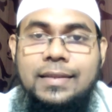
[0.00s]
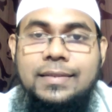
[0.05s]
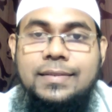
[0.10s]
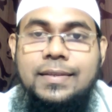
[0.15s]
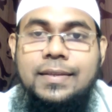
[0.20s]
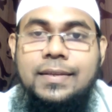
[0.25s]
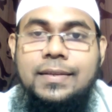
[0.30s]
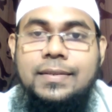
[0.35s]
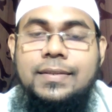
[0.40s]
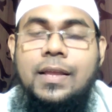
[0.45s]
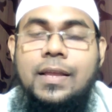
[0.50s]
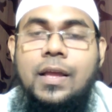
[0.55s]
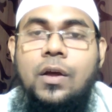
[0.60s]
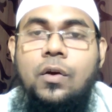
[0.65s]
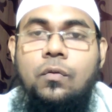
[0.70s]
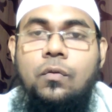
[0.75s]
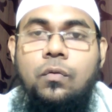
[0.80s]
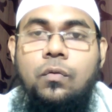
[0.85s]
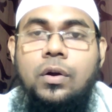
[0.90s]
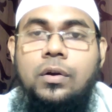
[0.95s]
exists,
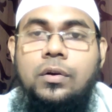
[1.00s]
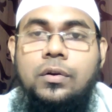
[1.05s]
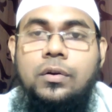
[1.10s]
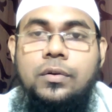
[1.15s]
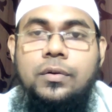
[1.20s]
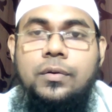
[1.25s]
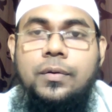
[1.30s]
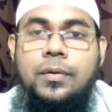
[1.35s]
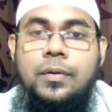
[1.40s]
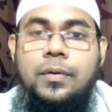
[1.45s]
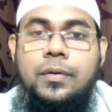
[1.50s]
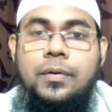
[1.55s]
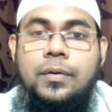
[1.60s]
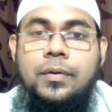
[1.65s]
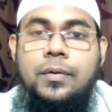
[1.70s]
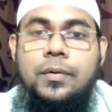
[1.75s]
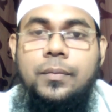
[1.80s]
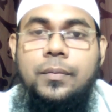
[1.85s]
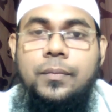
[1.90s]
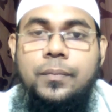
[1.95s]
what
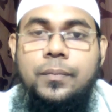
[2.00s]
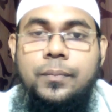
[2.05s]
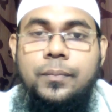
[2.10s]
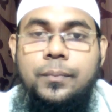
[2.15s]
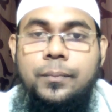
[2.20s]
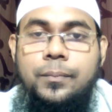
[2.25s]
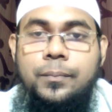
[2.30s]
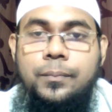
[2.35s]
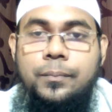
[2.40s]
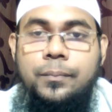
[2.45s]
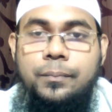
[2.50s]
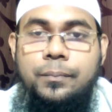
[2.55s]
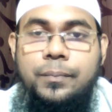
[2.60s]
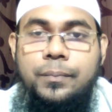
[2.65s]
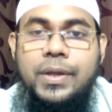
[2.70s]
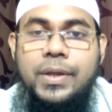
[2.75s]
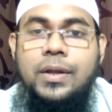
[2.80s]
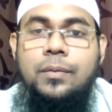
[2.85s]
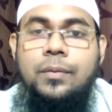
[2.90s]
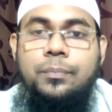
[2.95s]

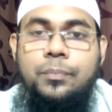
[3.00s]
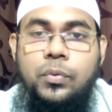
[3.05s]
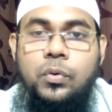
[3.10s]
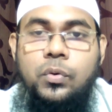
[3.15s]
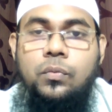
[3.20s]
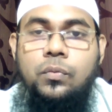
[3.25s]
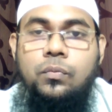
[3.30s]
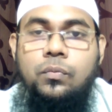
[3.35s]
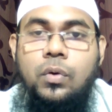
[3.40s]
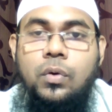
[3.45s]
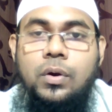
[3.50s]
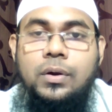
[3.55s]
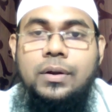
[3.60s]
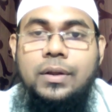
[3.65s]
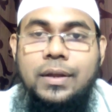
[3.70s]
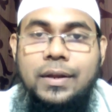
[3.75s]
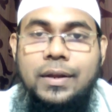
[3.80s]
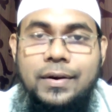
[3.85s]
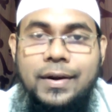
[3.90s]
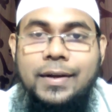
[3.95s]
bigger proof,
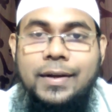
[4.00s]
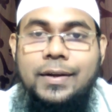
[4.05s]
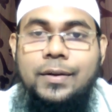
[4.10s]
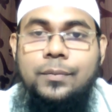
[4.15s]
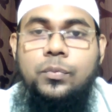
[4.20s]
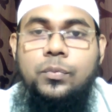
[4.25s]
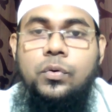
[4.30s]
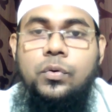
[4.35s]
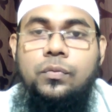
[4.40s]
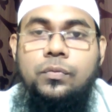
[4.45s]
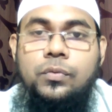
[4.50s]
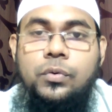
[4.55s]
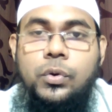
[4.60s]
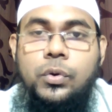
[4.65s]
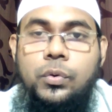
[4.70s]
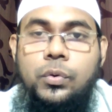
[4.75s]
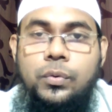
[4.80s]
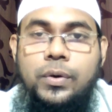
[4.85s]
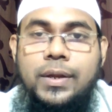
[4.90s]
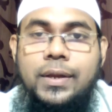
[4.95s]
what greater proof do
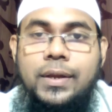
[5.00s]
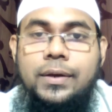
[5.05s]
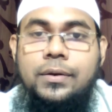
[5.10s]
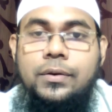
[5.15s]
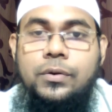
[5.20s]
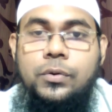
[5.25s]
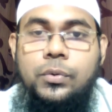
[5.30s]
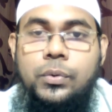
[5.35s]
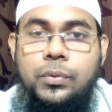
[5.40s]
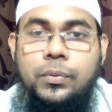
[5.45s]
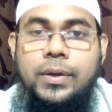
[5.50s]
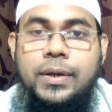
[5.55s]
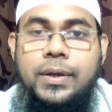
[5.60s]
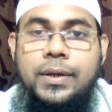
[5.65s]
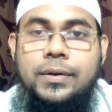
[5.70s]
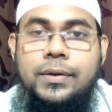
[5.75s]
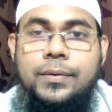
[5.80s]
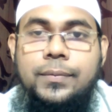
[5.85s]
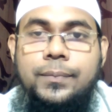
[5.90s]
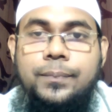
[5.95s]
you
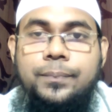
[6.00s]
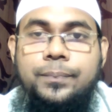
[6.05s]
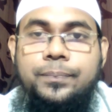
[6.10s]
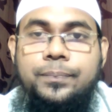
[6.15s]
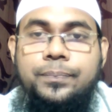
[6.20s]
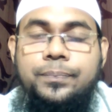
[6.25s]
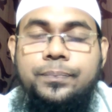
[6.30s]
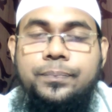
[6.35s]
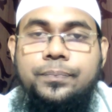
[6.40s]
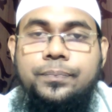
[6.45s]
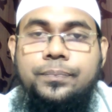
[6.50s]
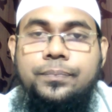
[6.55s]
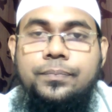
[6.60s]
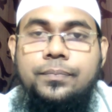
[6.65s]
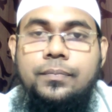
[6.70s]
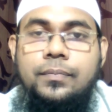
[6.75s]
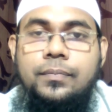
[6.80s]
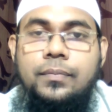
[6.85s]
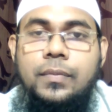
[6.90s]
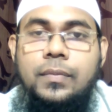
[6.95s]
need?
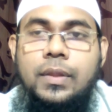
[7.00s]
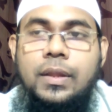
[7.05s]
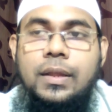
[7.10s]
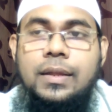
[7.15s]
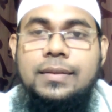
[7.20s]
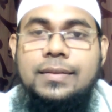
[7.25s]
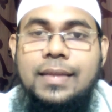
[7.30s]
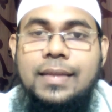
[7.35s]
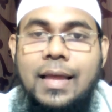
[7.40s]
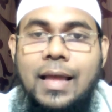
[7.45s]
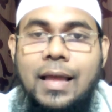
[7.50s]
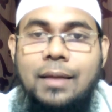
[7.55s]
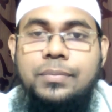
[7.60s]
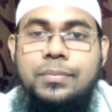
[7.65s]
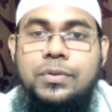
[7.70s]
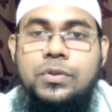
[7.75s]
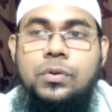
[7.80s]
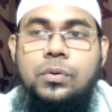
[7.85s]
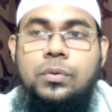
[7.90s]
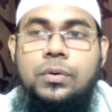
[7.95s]
It's
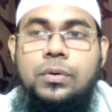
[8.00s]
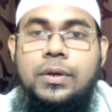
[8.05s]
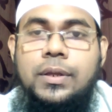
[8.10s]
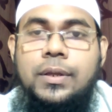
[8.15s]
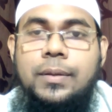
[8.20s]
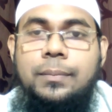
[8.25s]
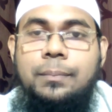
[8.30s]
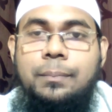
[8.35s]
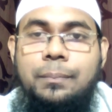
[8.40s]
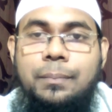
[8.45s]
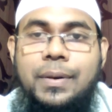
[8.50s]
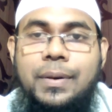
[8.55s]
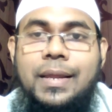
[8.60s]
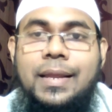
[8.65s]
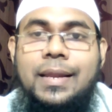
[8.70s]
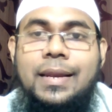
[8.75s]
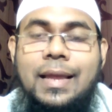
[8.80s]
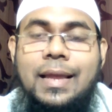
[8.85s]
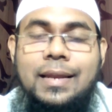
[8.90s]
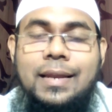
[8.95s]
absolutely
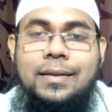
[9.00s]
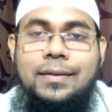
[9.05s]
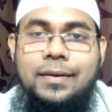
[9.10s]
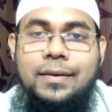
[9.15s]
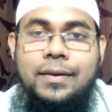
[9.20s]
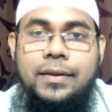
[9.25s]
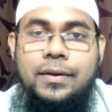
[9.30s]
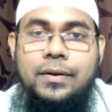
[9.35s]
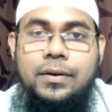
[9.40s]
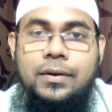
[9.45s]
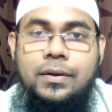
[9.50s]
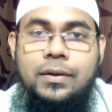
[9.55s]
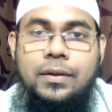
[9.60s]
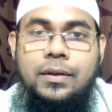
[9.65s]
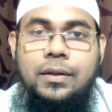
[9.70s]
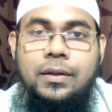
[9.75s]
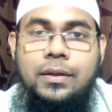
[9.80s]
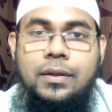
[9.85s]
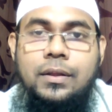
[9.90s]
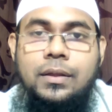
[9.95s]
plain and clear.
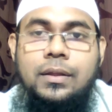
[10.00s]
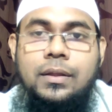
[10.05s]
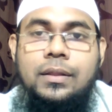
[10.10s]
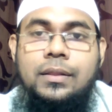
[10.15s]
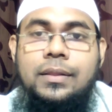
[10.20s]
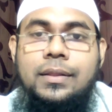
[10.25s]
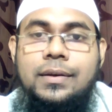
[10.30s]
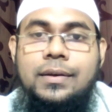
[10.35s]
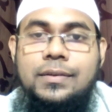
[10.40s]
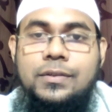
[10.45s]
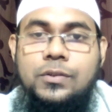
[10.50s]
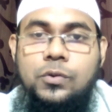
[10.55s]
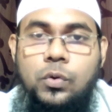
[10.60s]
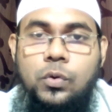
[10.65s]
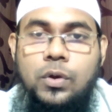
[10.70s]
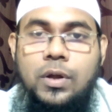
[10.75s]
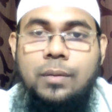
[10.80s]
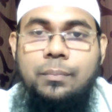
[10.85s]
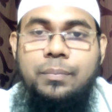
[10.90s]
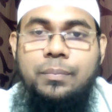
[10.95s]
There is
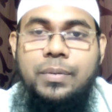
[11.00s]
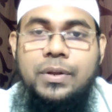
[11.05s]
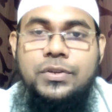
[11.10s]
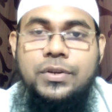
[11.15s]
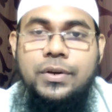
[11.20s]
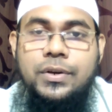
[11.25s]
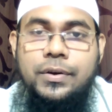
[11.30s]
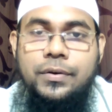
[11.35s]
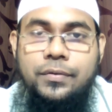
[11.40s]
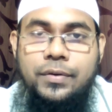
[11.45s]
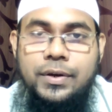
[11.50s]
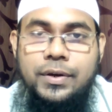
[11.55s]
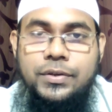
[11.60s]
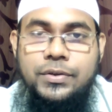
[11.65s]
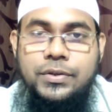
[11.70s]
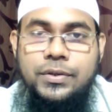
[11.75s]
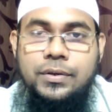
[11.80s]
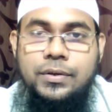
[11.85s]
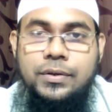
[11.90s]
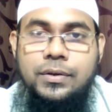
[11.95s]
no compulsion in
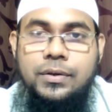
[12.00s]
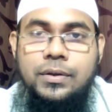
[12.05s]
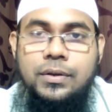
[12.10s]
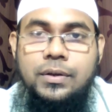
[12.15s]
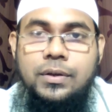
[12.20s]
religion